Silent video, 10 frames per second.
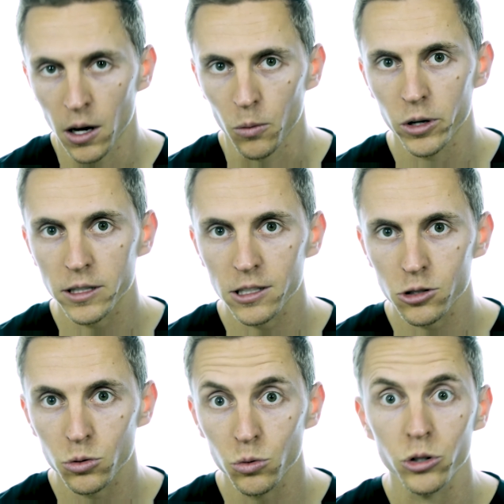With this
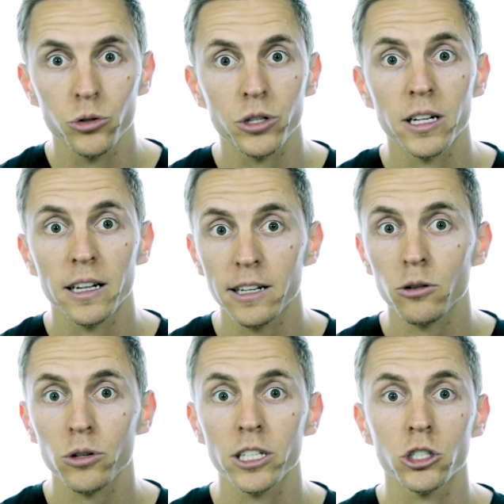tool, you can
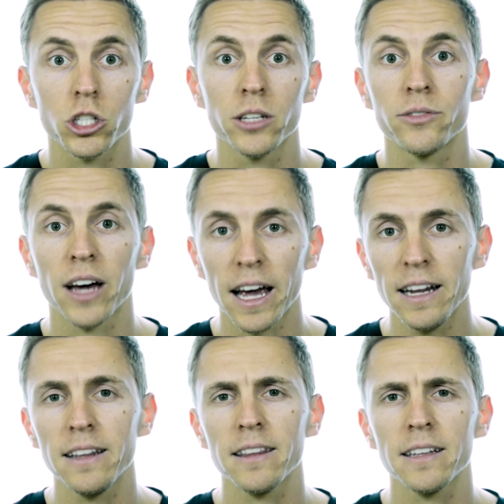literally achieve
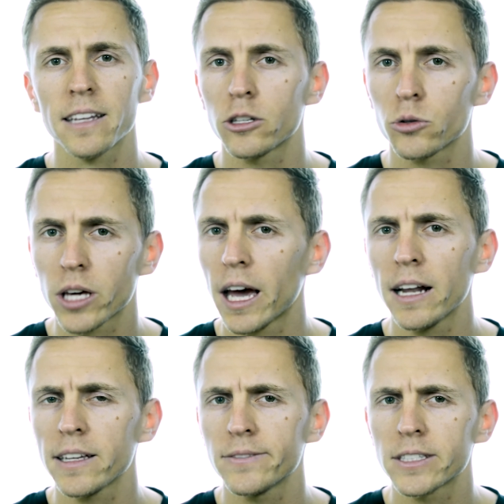anything that you can't
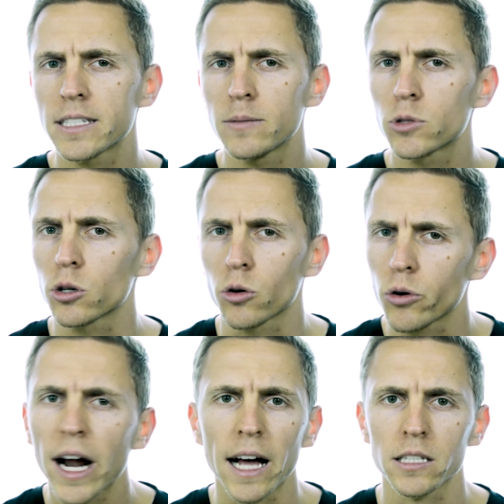even seem to
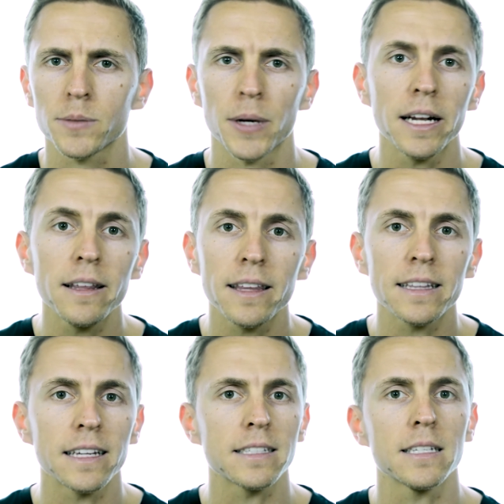grasp, anything
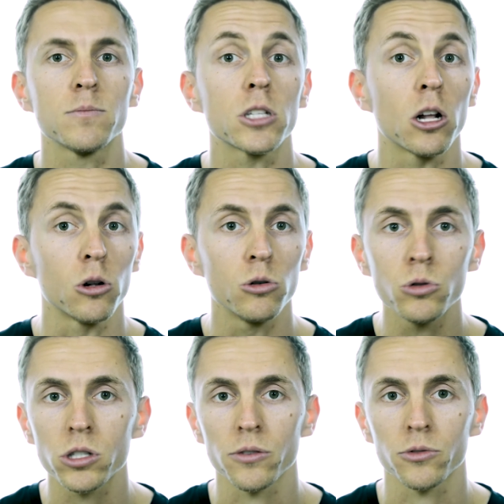that seems
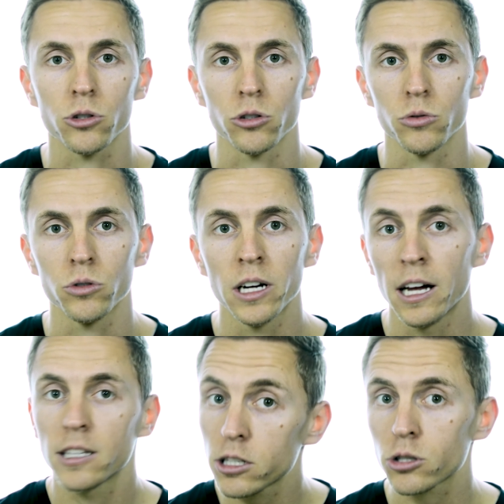elusive to you.
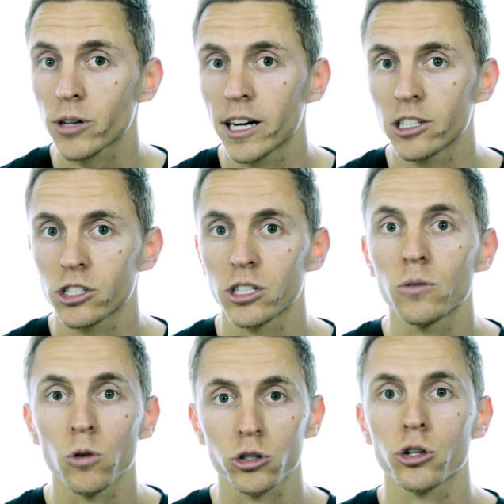This strategy
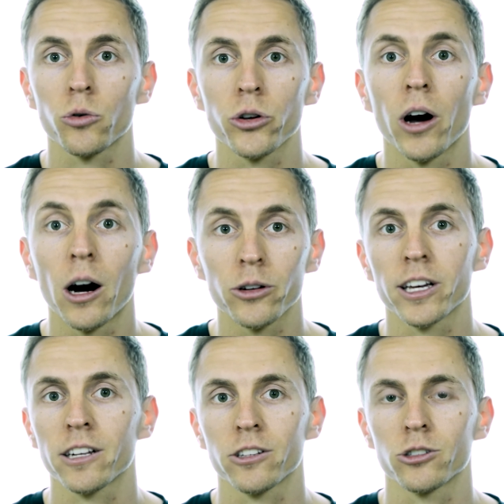will show you how to
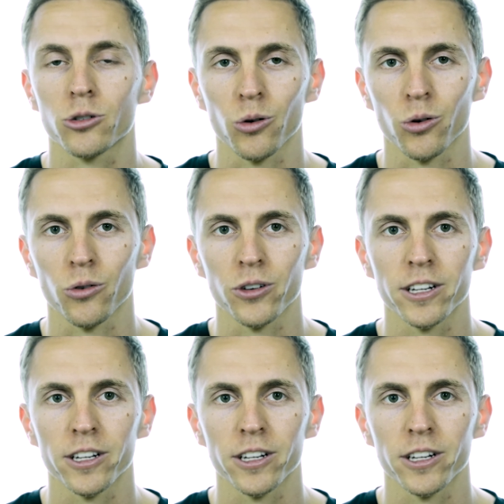get control over